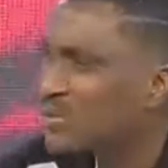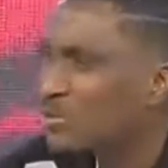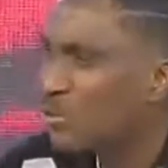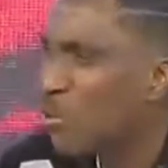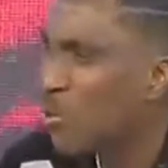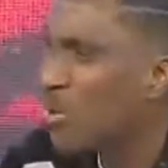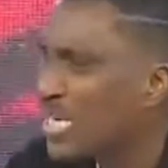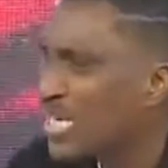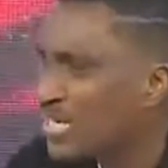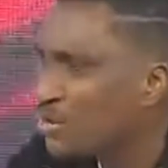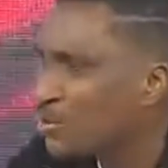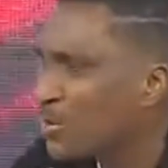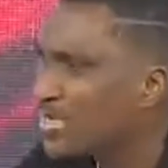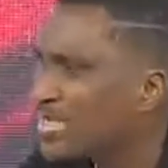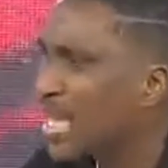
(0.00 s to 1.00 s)

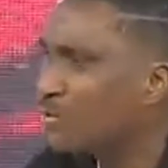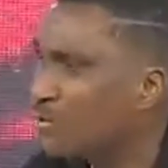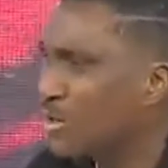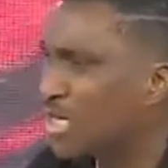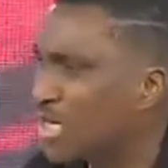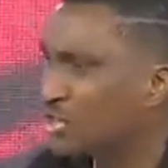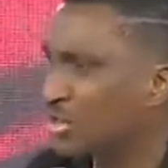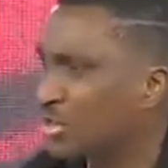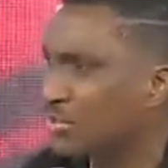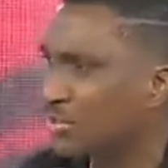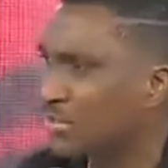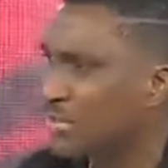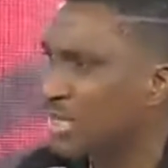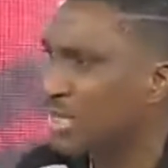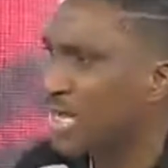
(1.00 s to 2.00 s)
schooling with education.
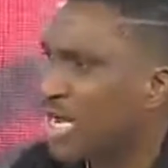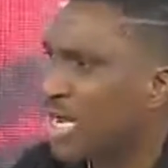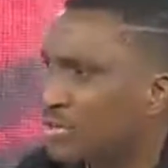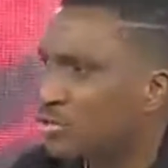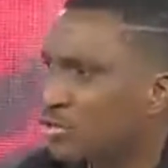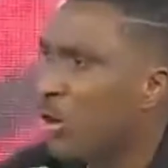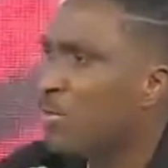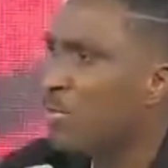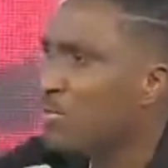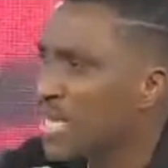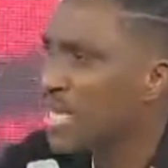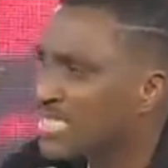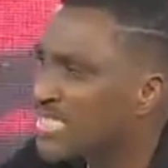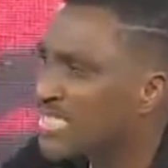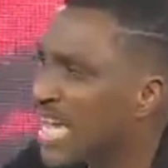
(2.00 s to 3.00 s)
Don't
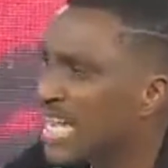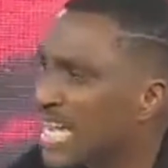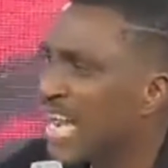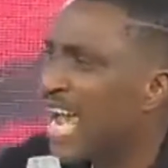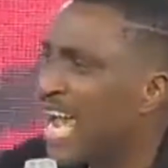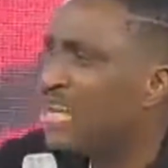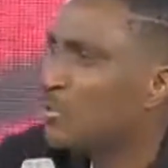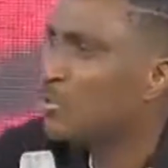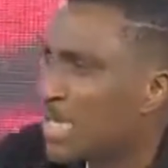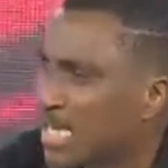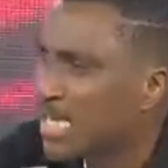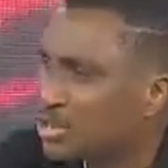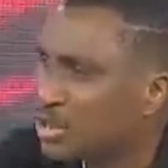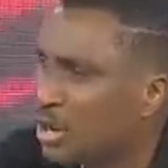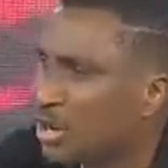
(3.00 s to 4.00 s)
mistake
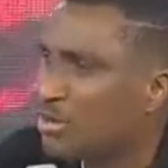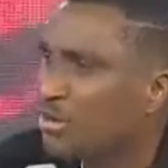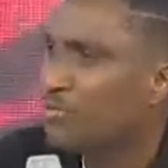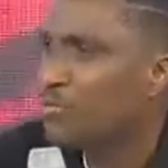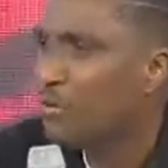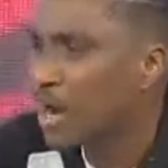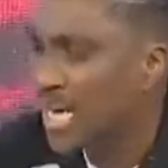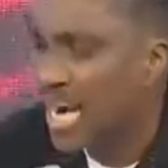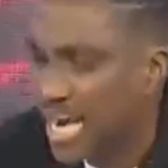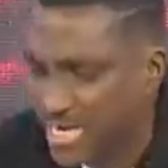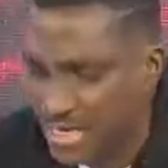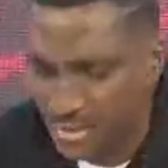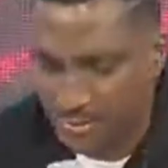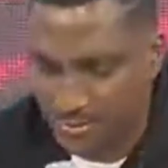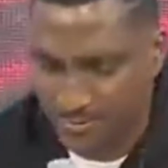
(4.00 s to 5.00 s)
education for
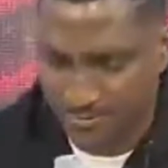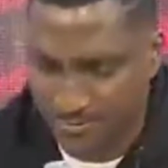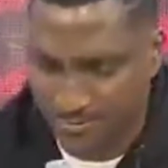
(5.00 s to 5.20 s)
learning.